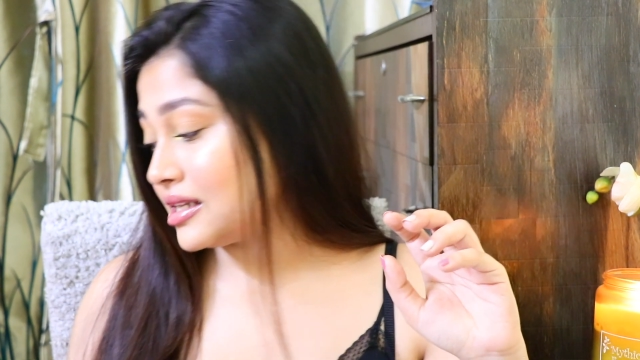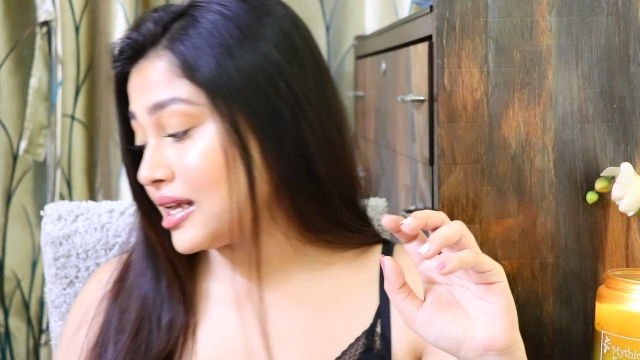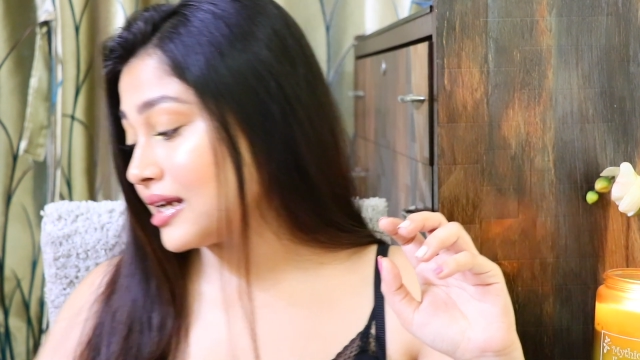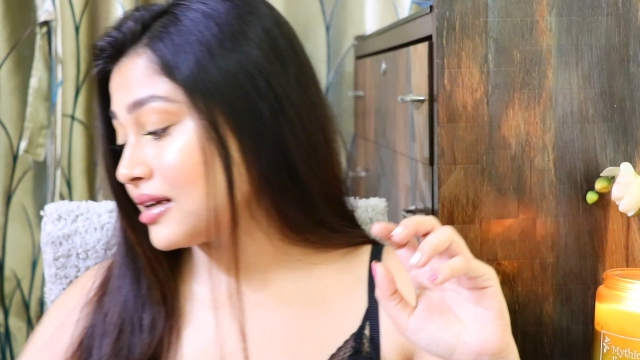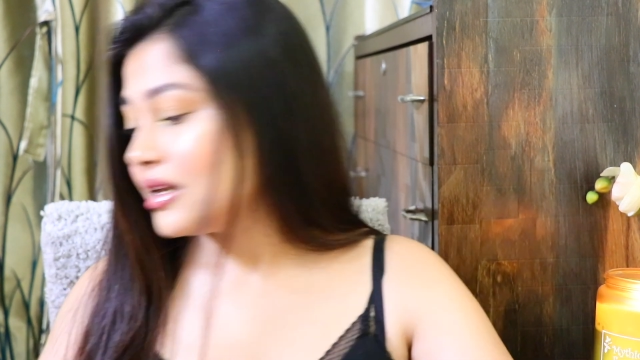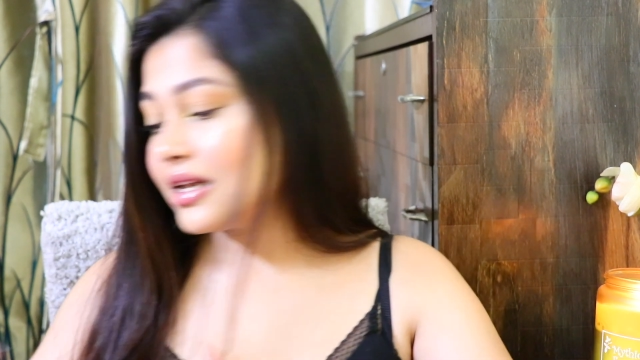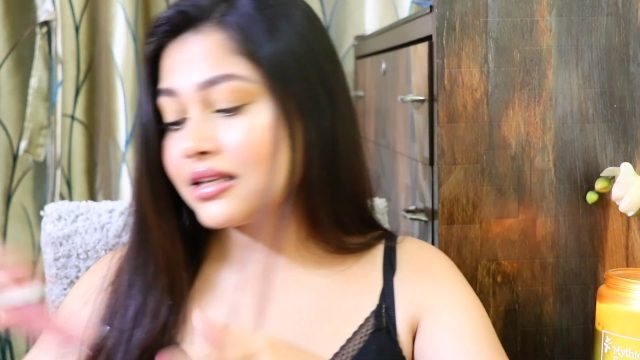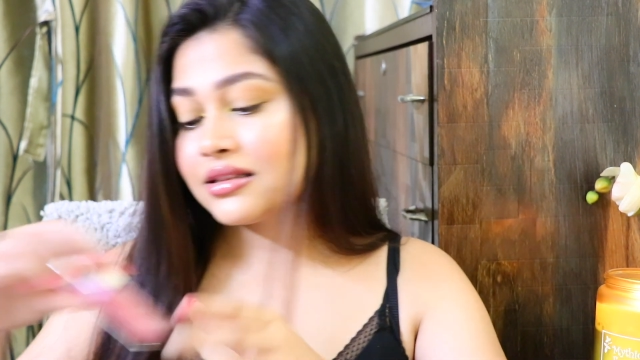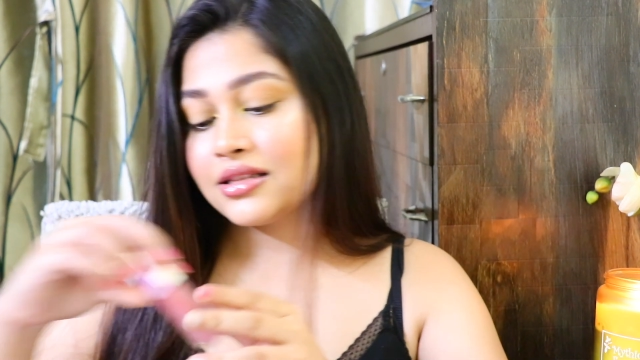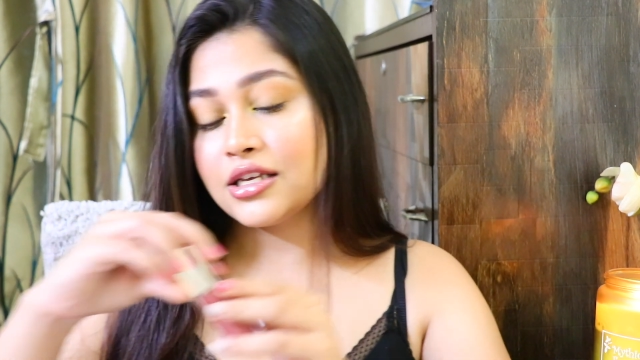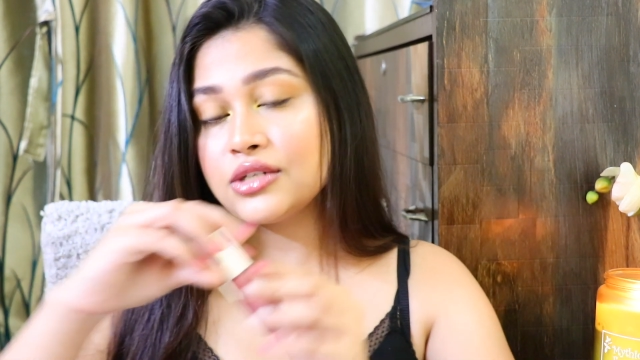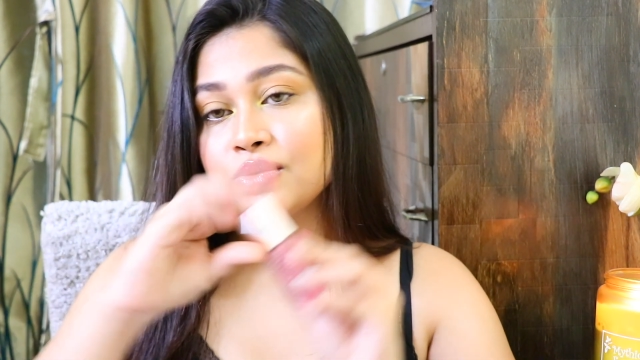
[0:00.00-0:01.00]
Like
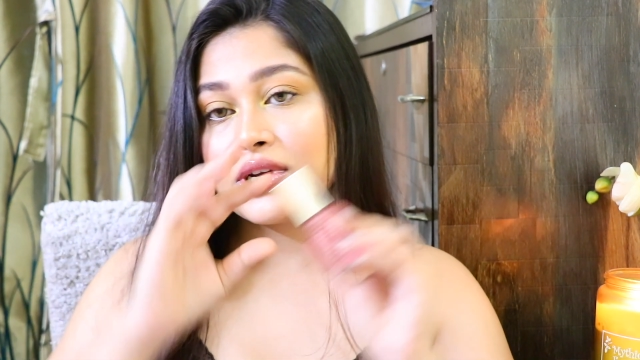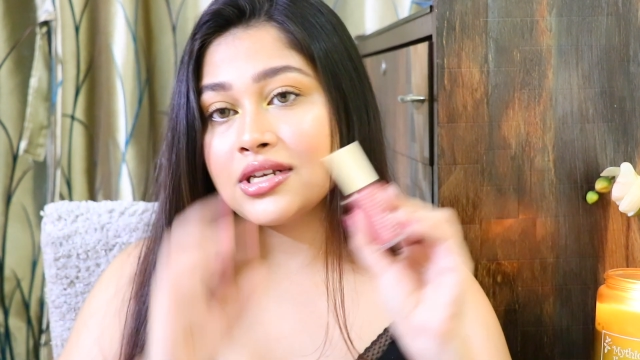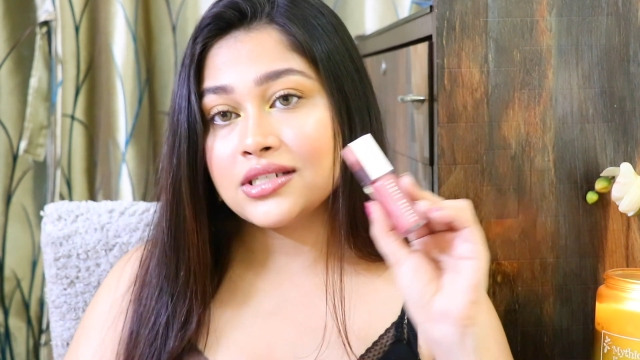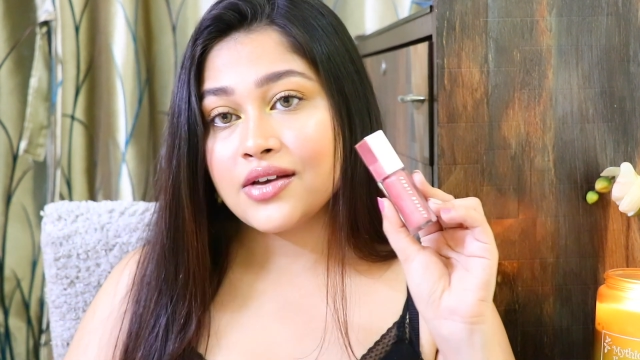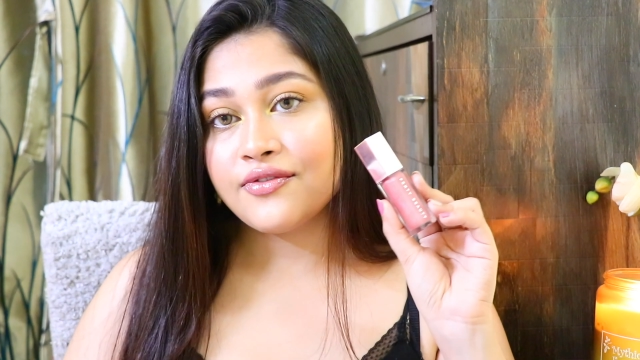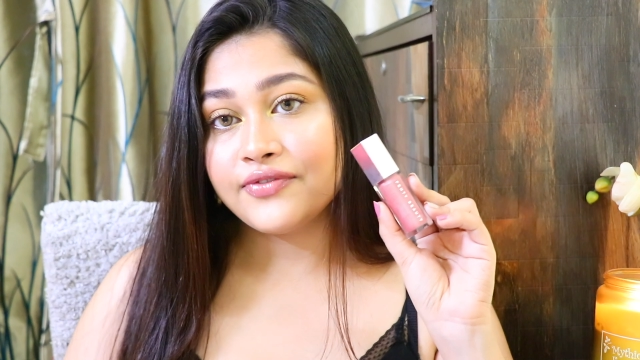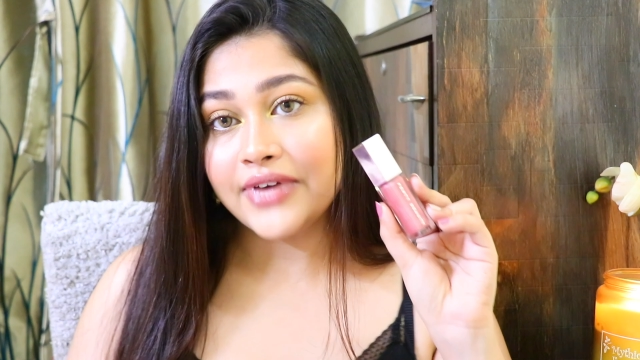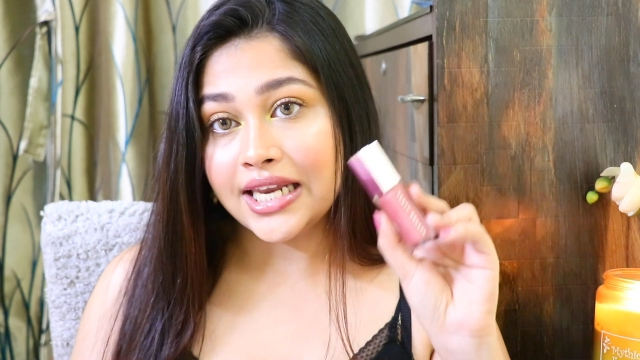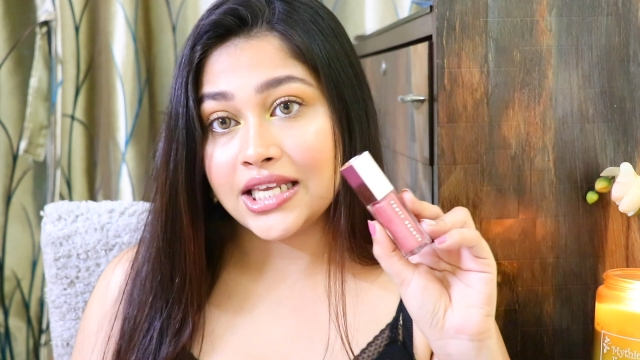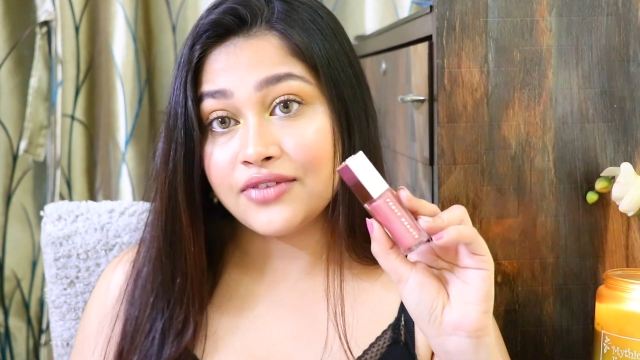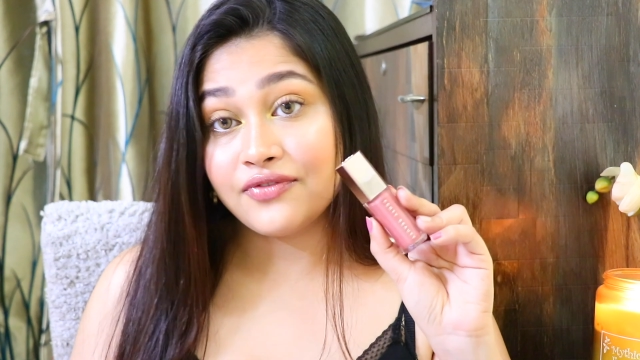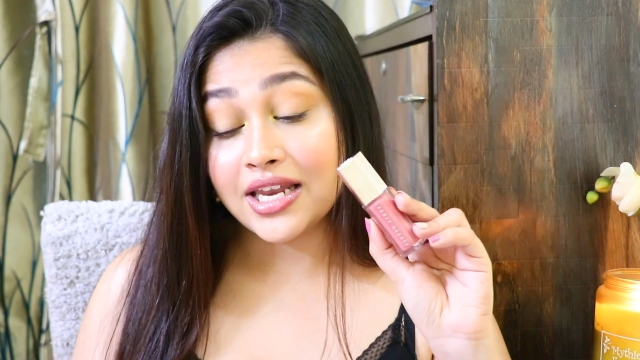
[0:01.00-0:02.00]
this one is a
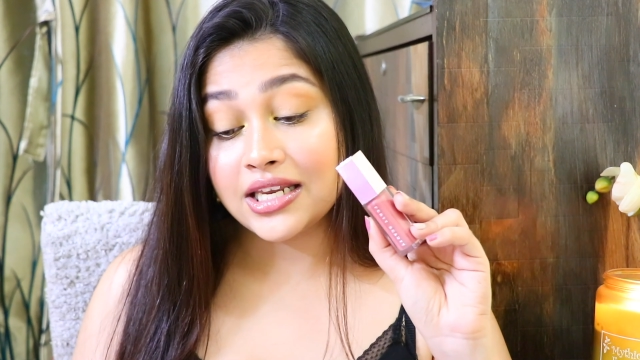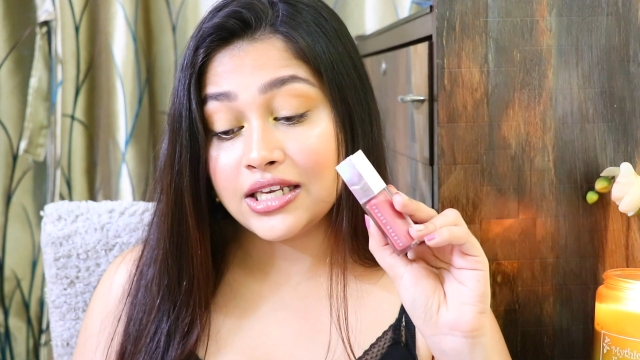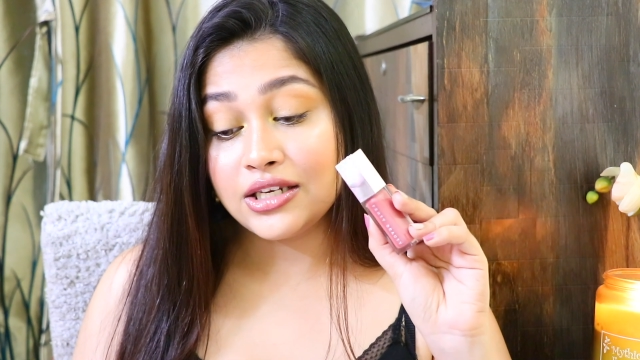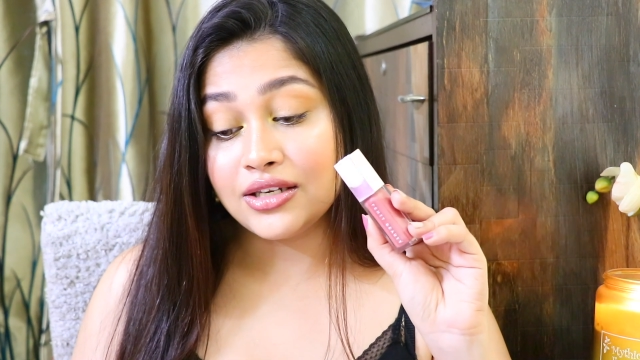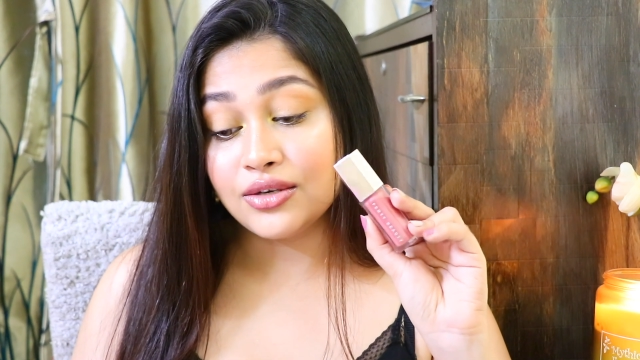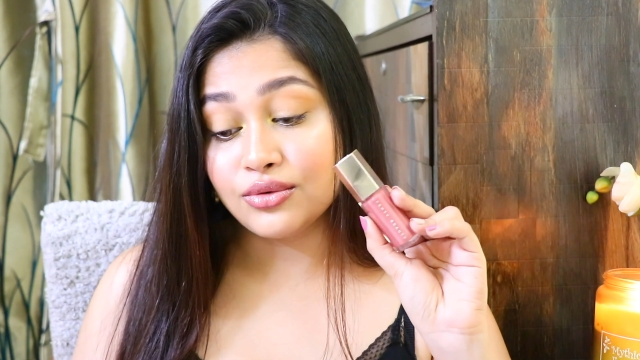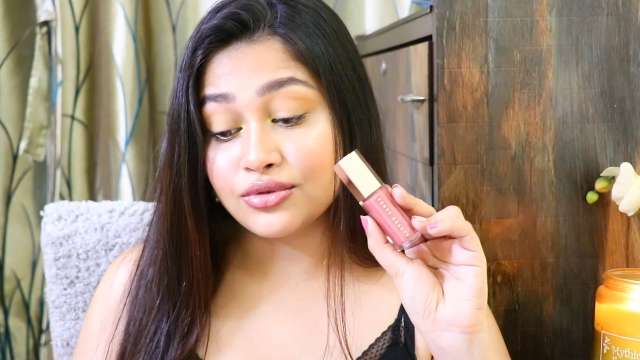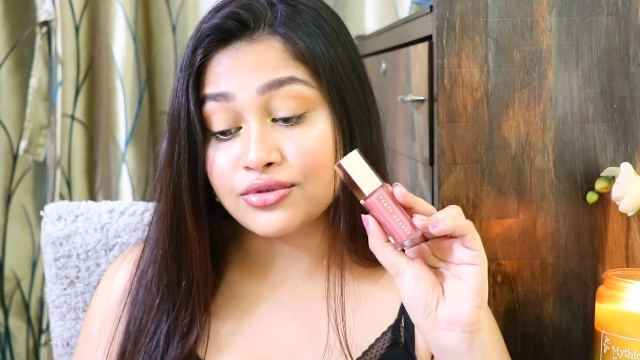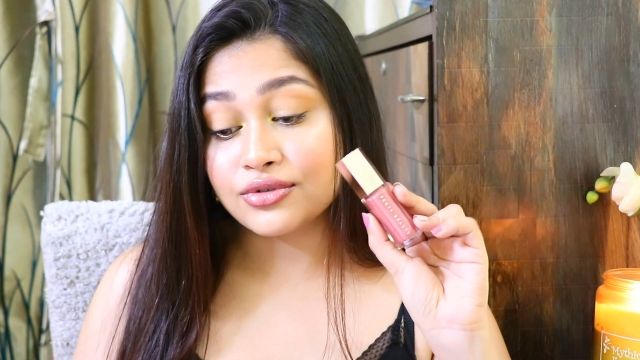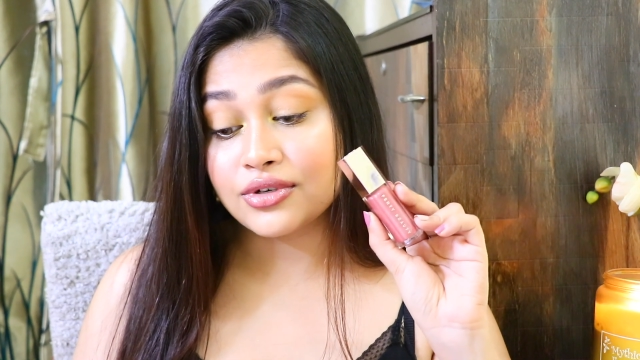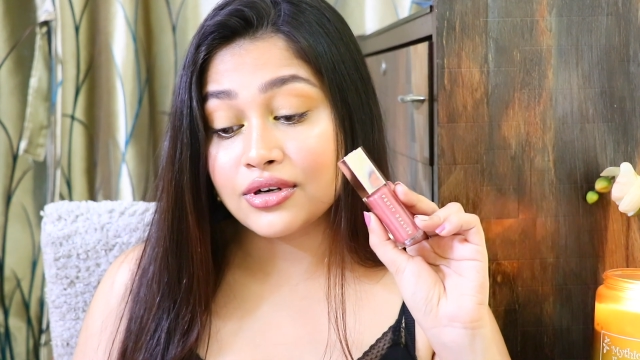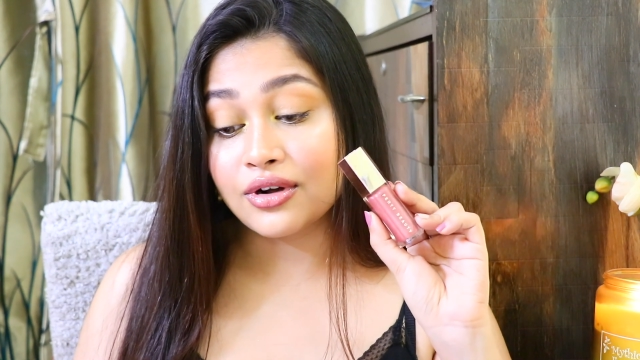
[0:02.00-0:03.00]
very
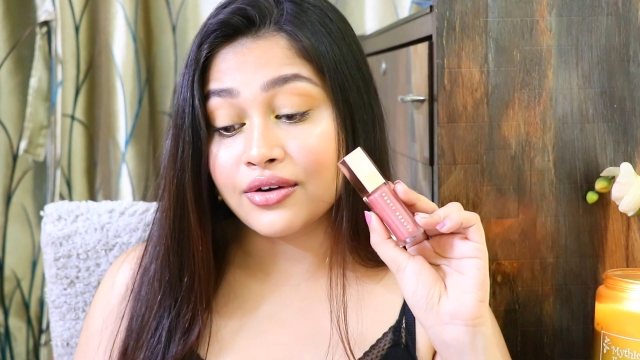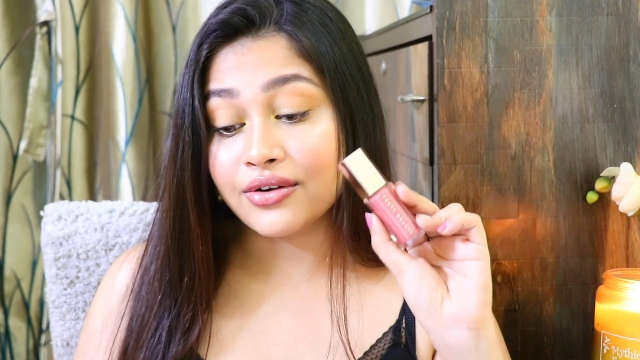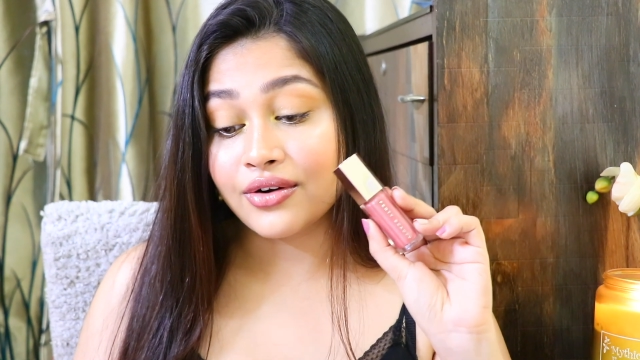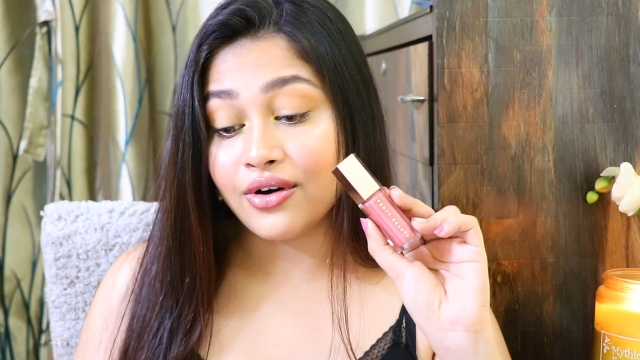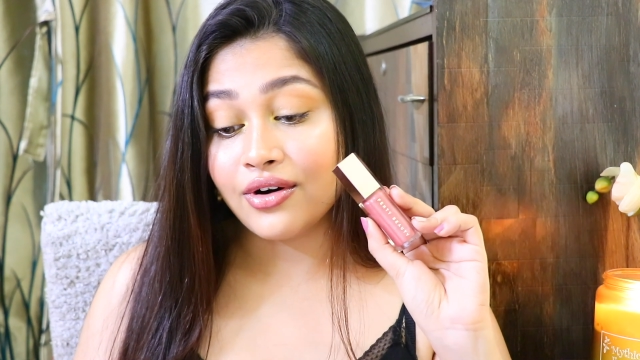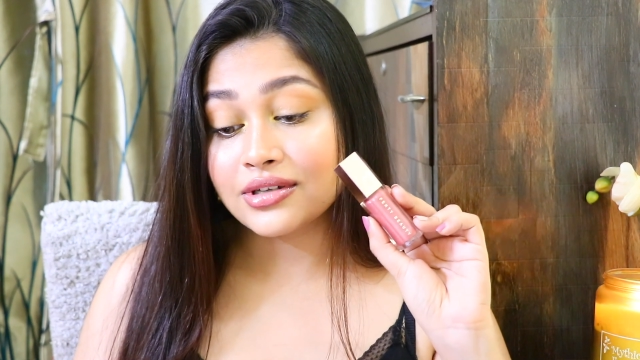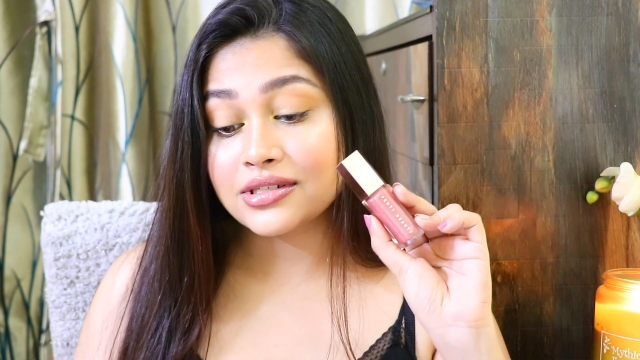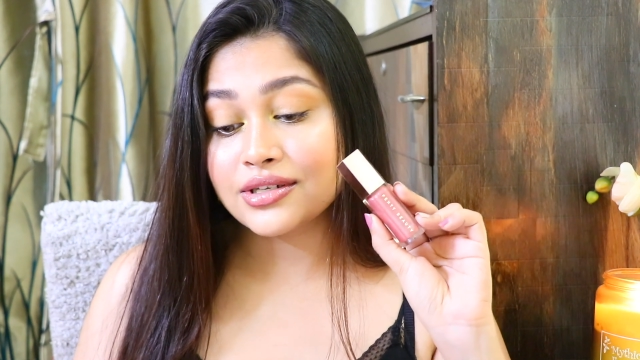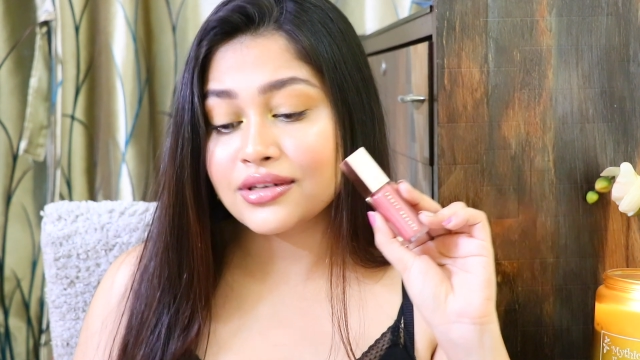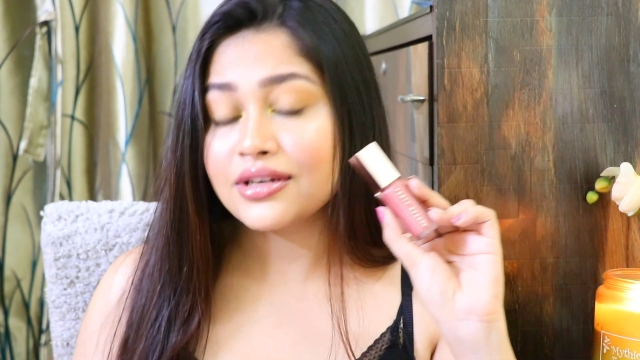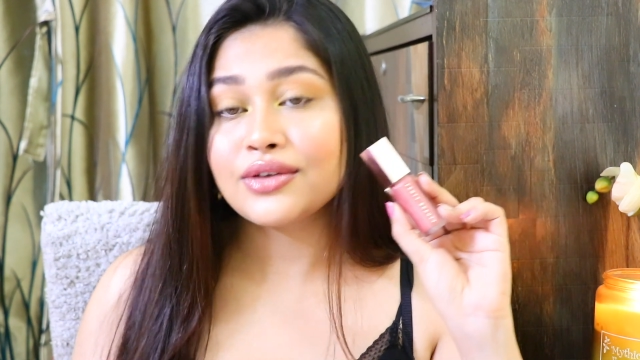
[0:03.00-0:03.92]
neutral gloss.